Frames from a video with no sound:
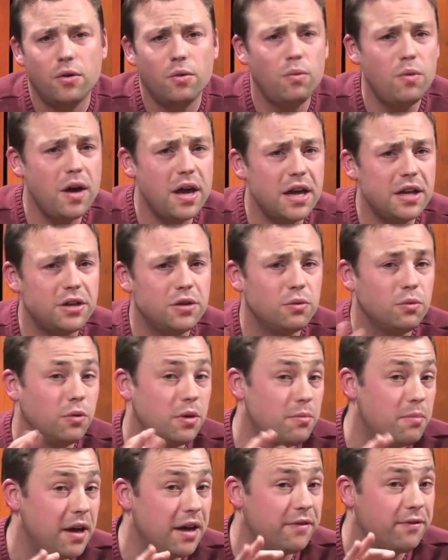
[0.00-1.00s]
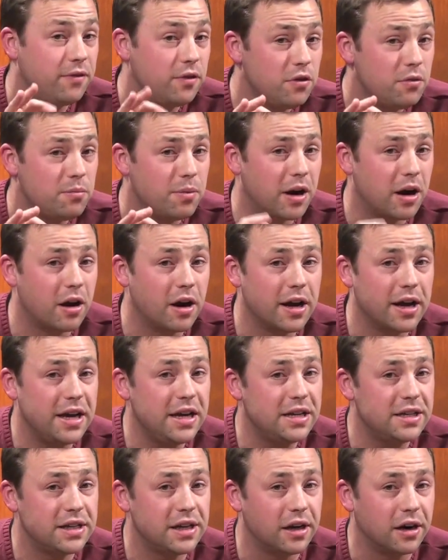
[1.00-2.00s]
which would make food pairing
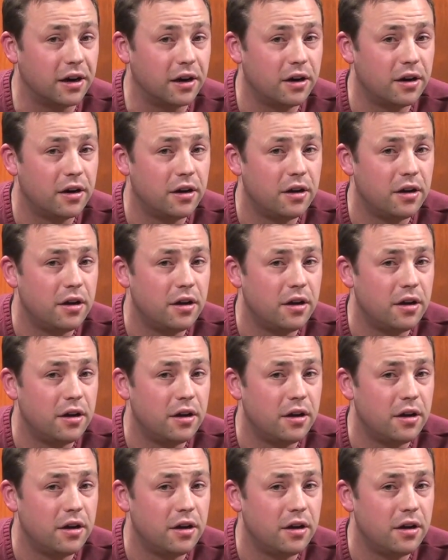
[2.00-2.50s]
easier.